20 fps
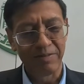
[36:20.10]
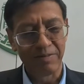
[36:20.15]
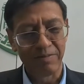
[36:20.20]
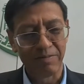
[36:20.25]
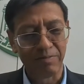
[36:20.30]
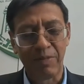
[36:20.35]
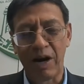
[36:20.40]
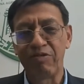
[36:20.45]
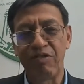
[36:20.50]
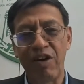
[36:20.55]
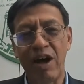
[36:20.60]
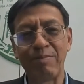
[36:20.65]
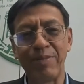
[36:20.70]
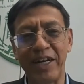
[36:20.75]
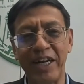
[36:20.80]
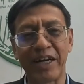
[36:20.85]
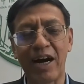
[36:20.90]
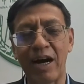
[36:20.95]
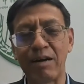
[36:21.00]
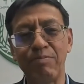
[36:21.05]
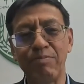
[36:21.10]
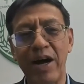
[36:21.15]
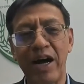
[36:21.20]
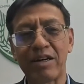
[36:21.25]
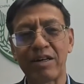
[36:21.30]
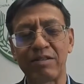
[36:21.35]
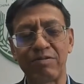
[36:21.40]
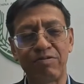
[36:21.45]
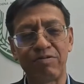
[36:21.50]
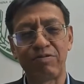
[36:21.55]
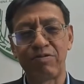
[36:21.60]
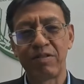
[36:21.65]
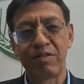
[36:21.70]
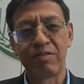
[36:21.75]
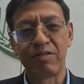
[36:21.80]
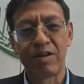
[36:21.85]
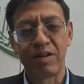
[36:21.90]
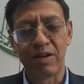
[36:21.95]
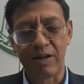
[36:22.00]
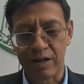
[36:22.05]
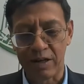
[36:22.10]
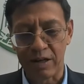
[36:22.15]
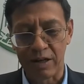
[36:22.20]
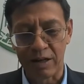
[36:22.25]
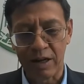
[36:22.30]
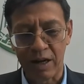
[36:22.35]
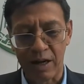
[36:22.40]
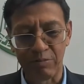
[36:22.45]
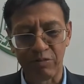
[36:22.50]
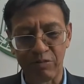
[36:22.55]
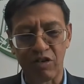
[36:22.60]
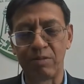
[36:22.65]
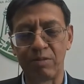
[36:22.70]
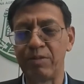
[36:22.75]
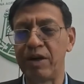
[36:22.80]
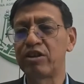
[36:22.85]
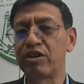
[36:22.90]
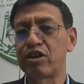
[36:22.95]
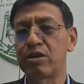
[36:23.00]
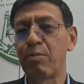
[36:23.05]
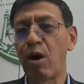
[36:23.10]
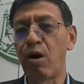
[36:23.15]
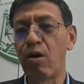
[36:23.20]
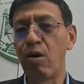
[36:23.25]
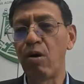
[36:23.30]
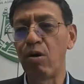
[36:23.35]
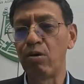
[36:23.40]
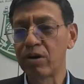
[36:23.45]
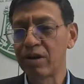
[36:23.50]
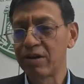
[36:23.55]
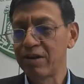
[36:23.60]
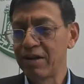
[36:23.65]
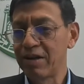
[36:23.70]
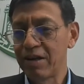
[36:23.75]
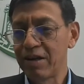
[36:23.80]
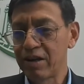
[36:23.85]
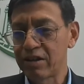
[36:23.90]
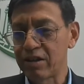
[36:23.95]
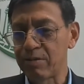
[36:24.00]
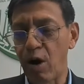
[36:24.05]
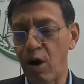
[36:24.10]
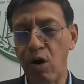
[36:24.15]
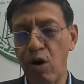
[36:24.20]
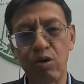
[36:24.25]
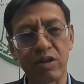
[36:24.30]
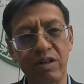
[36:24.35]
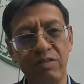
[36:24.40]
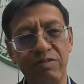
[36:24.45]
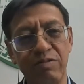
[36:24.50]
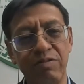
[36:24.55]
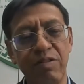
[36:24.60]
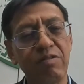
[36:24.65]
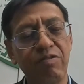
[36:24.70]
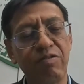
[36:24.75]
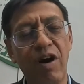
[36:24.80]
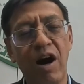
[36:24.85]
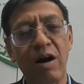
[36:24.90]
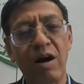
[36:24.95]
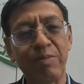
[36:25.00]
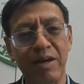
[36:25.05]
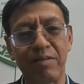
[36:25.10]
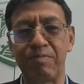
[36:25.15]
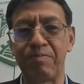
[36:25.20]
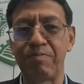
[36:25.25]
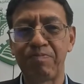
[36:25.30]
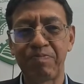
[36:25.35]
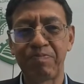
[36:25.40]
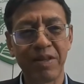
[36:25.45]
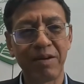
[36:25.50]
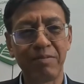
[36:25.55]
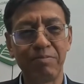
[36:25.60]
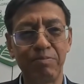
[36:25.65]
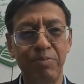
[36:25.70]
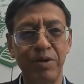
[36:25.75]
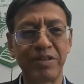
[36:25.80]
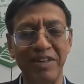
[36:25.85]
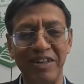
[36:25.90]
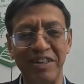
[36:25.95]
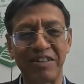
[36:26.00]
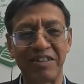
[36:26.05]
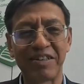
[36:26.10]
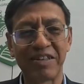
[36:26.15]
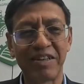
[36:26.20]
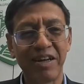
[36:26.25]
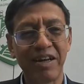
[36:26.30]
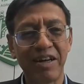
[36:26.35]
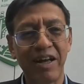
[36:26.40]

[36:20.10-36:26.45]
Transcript: my family I come from a smallholder farming business.